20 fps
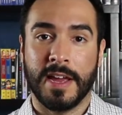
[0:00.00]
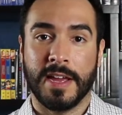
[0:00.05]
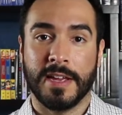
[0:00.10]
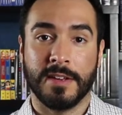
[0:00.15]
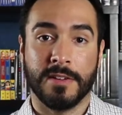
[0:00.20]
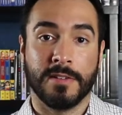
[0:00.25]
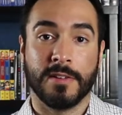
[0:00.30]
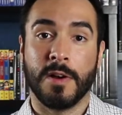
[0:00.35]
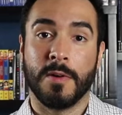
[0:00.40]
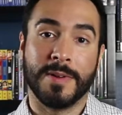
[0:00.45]
that
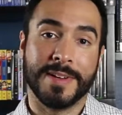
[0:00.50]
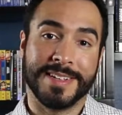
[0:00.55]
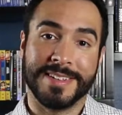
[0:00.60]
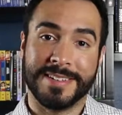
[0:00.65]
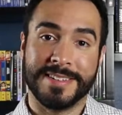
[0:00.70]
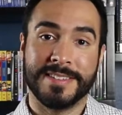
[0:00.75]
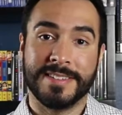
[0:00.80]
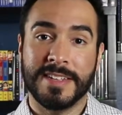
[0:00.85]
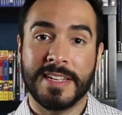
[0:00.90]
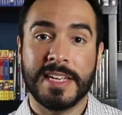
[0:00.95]
you're going to
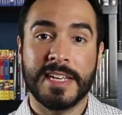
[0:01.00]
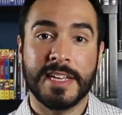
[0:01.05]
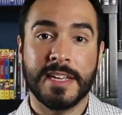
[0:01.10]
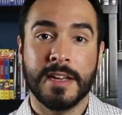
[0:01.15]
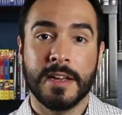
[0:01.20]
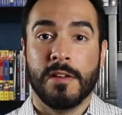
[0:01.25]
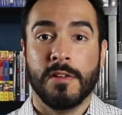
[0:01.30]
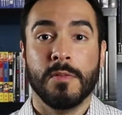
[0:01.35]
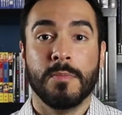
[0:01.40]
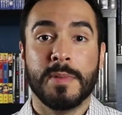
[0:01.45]
see,
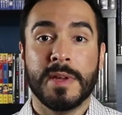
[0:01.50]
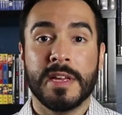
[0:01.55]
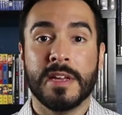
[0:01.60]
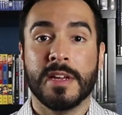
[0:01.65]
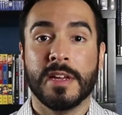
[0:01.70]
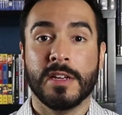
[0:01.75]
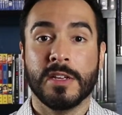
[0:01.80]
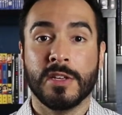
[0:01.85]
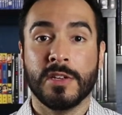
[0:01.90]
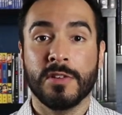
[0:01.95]
it'll
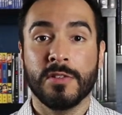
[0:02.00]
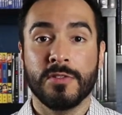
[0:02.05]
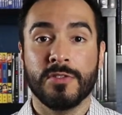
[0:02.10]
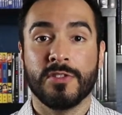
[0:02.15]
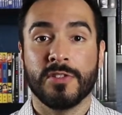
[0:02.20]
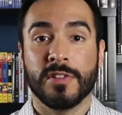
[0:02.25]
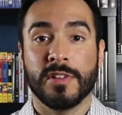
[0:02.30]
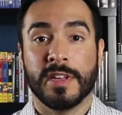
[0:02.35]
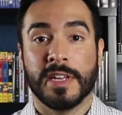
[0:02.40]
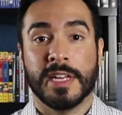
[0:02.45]
be
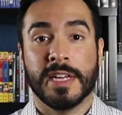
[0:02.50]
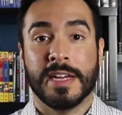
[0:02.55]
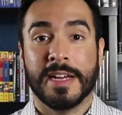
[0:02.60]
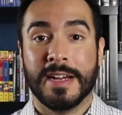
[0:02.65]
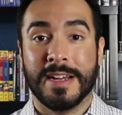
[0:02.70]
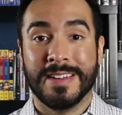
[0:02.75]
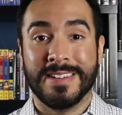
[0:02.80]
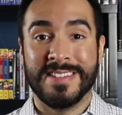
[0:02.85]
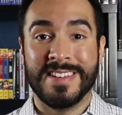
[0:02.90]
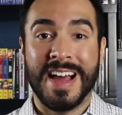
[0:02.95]
usually
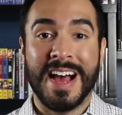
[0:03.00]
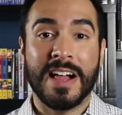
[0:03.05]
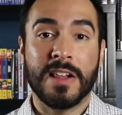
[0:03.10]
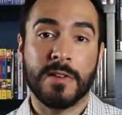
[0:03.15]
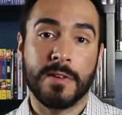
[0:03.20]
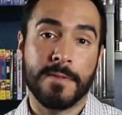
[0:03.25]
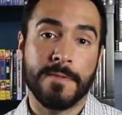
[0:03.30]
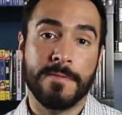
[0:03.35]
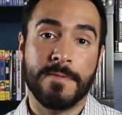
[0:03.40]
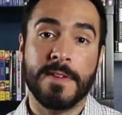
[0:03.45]

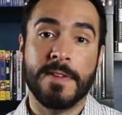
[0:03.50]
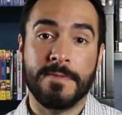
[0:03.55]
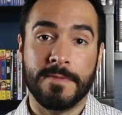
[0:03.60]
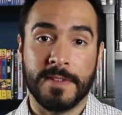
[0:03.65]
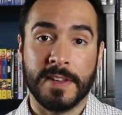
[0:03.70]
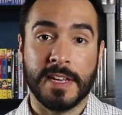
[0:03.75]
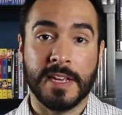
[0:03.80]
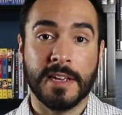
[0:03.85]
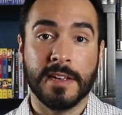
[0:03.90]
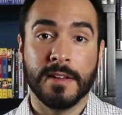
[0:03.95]

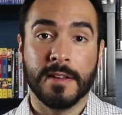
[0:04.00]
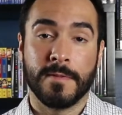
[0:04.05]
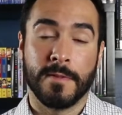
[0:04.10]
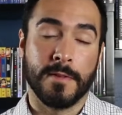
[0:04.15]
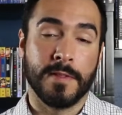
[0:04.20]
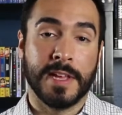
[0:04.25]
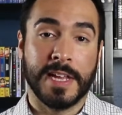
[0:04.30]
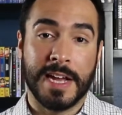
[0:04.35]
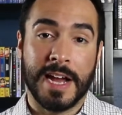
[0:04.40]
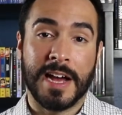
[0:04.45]
$1.50 for
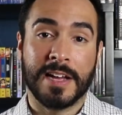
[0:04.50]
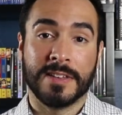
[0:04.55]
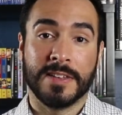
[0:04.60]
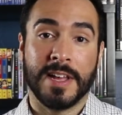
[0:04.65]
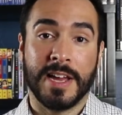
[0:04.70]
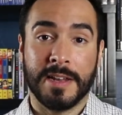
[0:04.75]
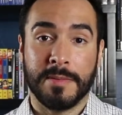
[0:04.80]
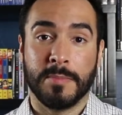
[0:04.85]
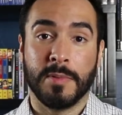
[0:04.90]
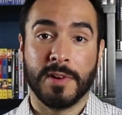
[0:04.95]
the
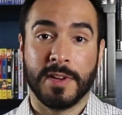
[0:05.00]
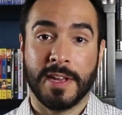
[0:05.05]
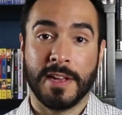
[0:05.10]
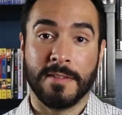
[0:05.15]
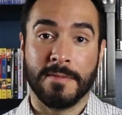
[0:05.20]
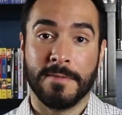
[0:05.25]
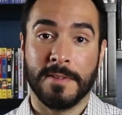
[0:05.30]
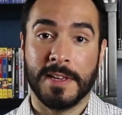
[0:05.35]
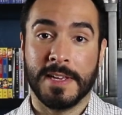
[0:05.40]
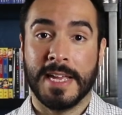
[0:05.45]
online booking
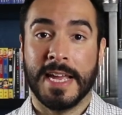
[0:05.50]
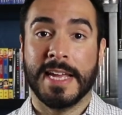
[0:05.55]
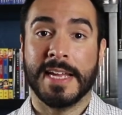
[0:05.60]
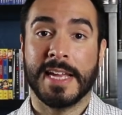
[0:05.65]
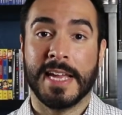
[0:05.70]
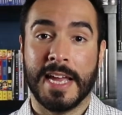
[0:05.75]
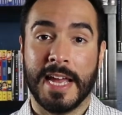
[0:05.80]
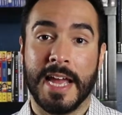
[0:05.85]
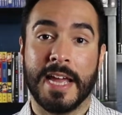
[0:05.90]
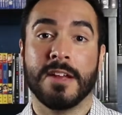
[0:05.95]
fee,
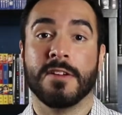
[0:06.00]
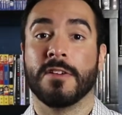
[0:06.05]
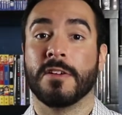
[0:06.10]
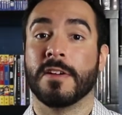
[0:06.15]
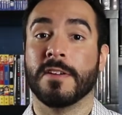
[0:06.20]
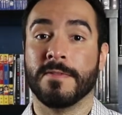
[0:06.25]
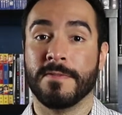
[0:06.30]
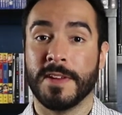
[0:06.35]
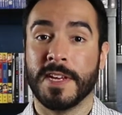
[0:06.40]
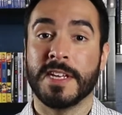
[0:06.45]
aka your
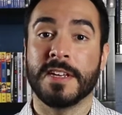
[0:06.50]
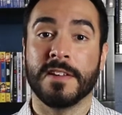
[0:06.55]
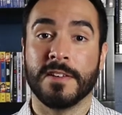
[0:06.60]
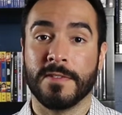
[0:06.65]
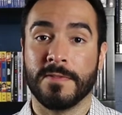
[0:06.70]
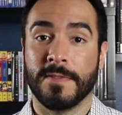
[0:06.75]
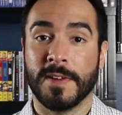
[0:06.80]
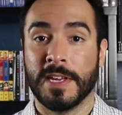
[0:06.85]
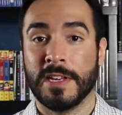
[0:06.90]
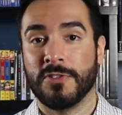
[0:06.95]
convenience
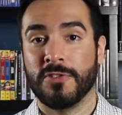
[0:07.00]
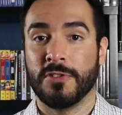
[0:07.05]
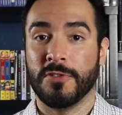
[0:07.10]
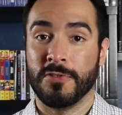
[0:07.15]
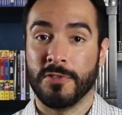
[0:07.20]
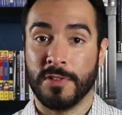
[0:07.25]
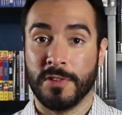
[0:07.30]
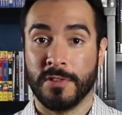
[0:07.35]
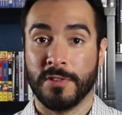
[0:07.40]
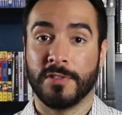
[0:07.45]
fee,
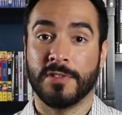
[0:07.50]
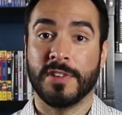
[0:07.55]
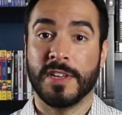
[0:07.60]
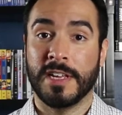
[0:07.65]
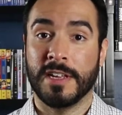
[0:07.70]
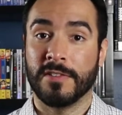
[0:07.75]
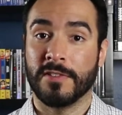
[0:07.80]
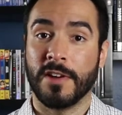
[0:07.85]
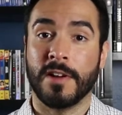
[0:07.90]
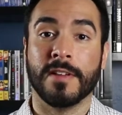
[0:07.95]
choosing your
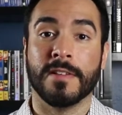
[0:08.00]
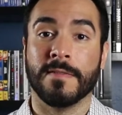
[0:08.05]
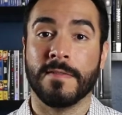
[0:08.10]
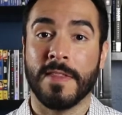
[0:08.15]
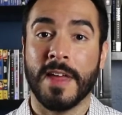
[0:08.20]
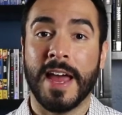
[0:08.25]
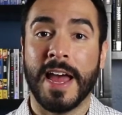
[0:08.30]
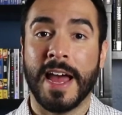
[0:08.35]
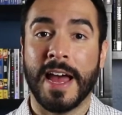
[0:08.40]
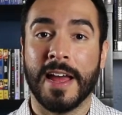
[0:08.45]
seats, all of
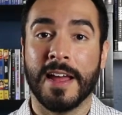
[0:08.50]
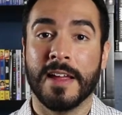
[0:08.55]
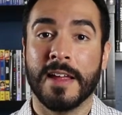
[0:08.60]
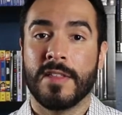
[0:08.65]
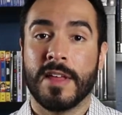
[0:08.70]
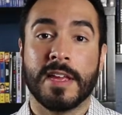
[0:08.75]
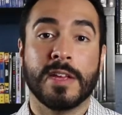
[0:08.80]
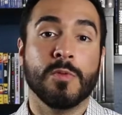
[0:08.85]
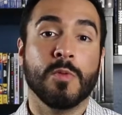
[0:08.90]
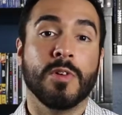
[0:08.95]
that,
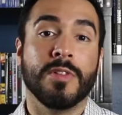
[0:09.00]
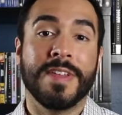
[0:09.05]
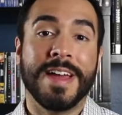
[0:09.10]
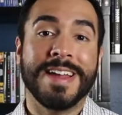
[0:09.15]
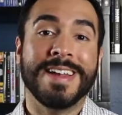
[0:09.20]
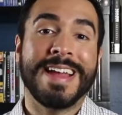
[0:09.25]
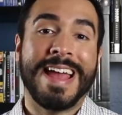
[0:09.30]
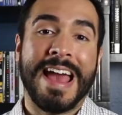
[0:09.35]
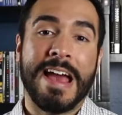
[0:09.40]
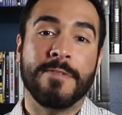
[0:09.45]
that you will then
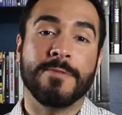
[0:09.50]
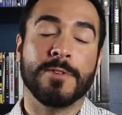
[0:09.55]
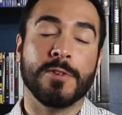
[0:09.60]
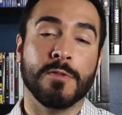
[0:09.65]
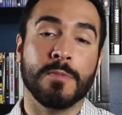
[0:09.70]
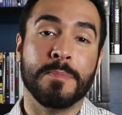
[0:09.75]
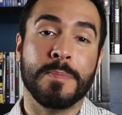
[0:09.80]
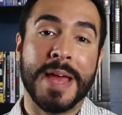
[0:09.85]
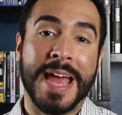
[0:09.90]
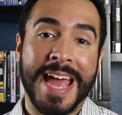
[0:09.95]
have to
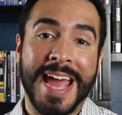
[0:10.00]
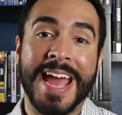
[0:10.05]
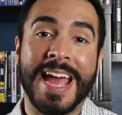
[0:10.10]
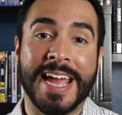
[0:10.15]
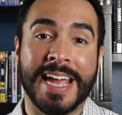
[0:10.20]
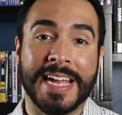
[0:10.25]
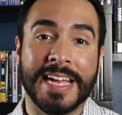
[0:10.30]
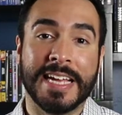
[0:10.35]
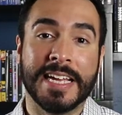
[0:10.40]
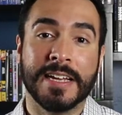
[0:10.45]

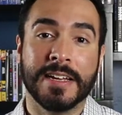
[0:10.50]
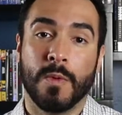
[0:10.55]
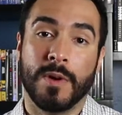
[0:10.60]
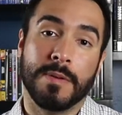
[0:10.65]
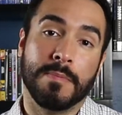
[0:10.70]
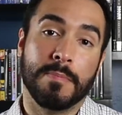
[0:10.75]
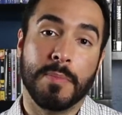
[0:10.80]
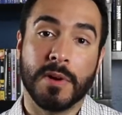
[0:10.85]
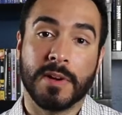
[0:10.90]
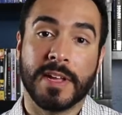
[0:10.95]
pay when
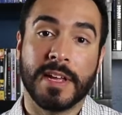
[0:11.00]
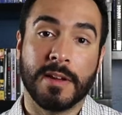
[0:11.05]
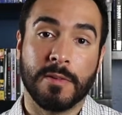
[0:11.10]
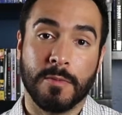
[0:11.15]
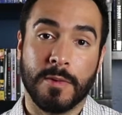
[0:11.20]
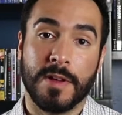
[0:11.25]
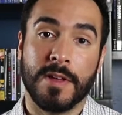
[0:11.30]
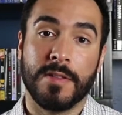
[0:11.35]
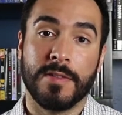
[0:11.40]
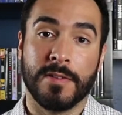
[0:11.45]
booking
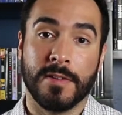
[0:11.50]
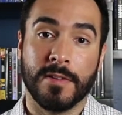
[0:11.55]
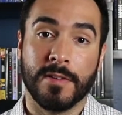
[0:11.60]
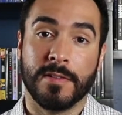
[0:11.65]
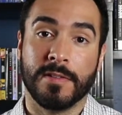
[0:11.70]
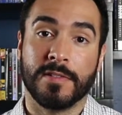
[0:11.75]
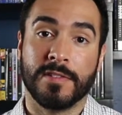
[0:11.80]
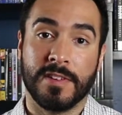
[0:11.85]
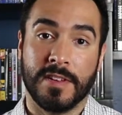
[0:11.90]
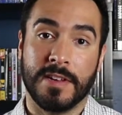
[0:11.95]
with your
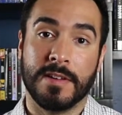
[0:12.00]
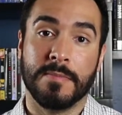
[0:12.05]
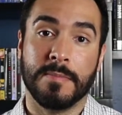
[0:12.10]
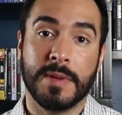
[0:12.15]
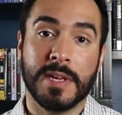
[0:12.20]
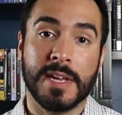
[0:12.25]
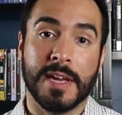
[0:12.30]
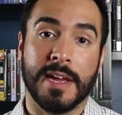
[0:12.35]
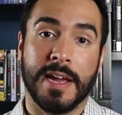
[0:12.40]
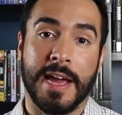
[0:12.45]

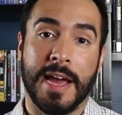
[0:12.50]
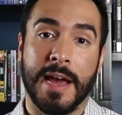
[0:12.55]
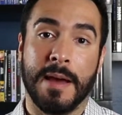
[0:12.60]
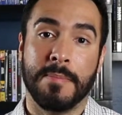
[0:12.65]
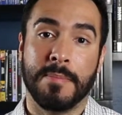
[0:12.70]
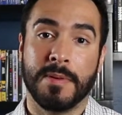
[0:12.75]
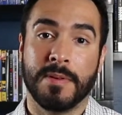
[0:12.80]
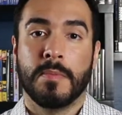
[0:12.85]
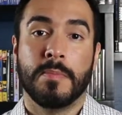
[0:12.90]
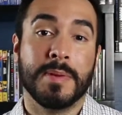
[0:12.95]
Sinemia
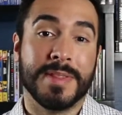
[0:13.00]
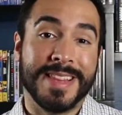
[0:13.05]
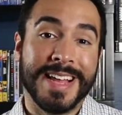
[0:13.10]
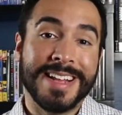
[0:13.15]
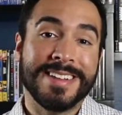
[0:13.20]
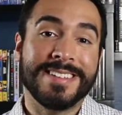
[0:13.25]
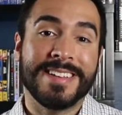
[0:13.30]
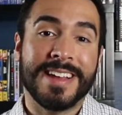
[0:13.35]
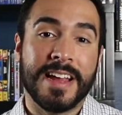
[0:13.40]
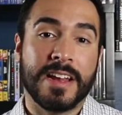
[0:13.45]
app. But
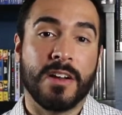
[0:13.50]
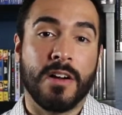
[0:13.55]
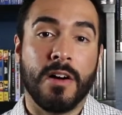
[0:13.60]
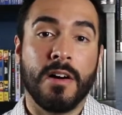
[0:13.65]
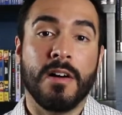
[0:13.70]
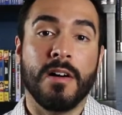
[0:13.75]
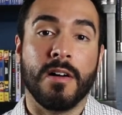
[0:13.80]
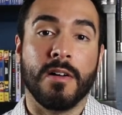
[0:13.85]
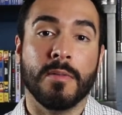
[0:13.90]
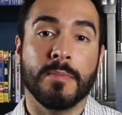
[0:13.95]
that's not
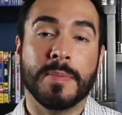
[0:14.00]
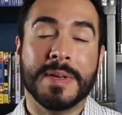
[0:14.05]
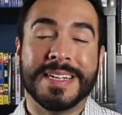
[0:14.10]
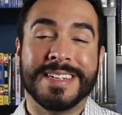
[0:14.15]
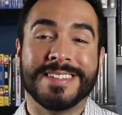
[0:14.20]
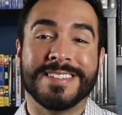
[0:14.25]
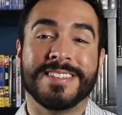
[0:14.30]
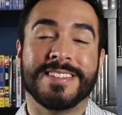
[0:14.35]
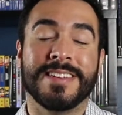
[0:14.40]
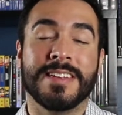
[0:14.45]
all,
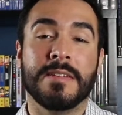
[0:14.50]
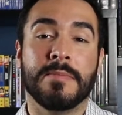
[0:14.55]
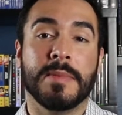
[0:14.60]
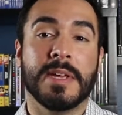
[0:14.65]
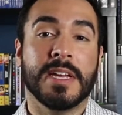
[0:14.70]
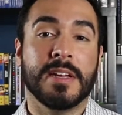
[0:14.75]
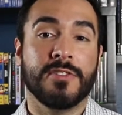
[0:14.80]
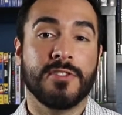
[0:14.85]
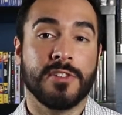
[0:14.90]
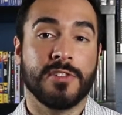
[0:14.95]
because
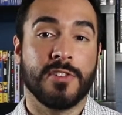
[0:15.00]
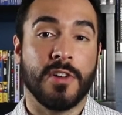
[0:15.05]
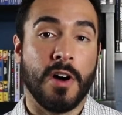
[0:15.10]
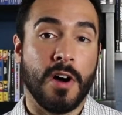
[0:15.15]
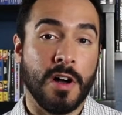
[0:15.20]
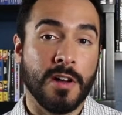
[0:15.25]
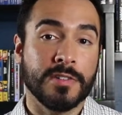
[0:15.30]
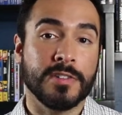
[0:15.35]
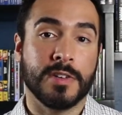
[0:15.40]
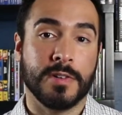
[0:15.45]
Sinemia just
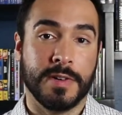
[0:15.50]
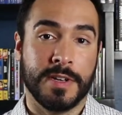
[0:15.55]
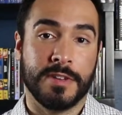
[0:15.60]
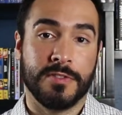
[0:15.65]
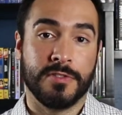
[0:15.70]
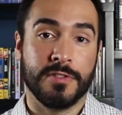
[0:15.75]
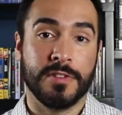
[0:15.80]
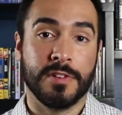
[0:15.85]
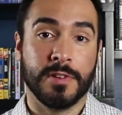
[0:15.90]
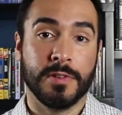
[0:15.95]
also
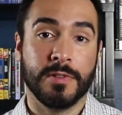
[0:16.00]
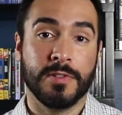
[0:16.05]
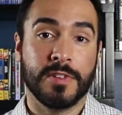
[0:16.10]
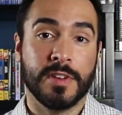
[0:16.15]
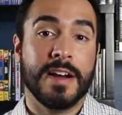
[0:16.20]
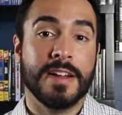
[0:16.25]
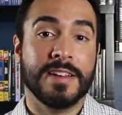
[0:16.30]
introduced